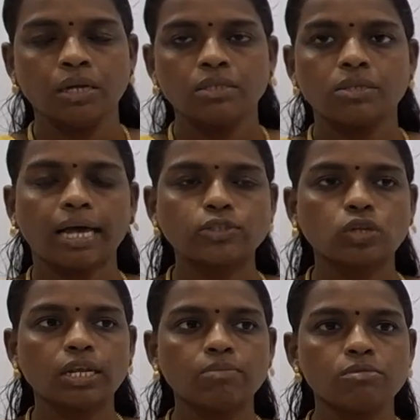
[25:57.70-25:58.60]
So
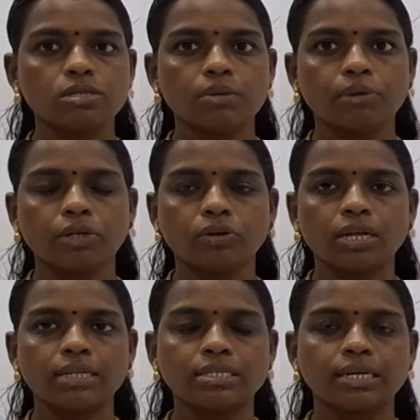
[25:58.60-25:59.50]
actually Muslim not
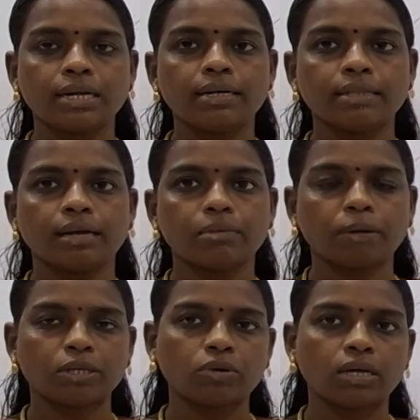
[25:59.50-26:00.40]
only resided in that
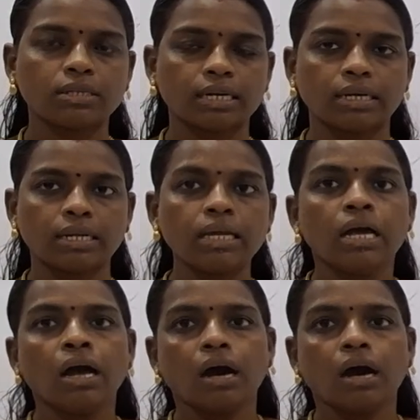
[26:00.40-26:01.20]
particular country,